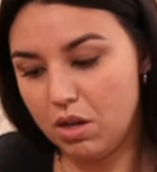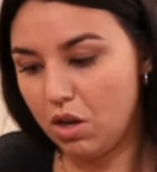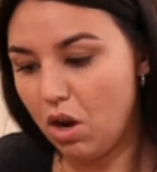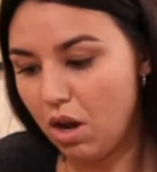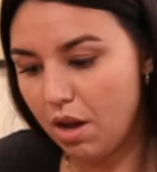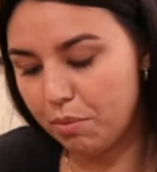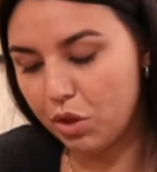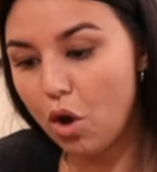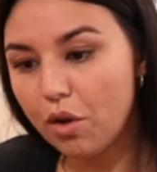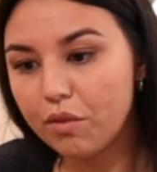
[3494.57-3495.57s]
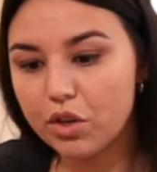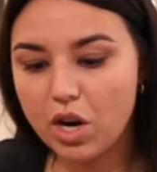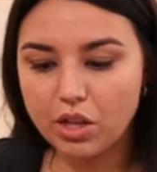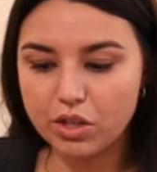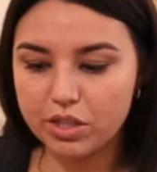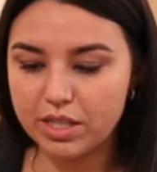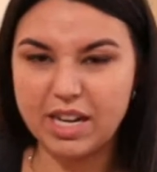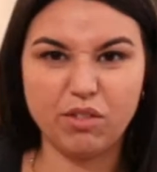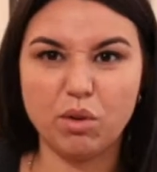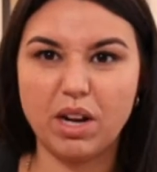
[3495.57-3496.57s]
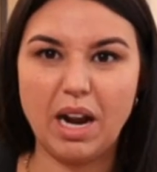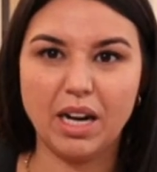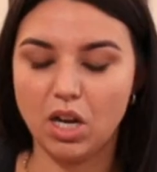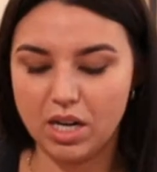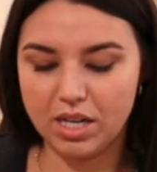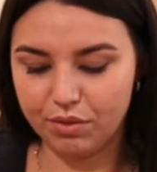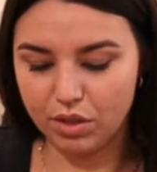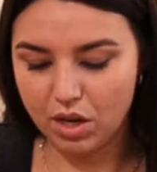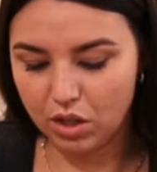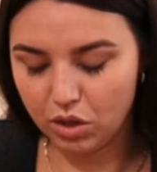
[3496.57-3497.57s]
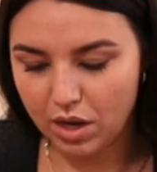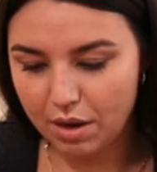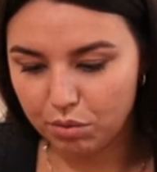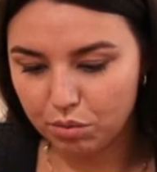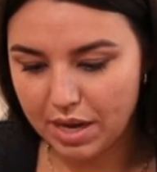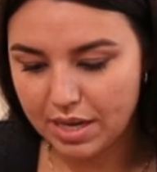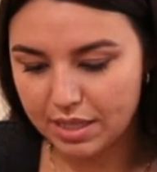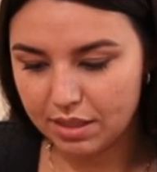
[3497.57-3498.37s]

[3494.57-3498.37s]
With all of your colors, again, everyone kind of got a different color at random.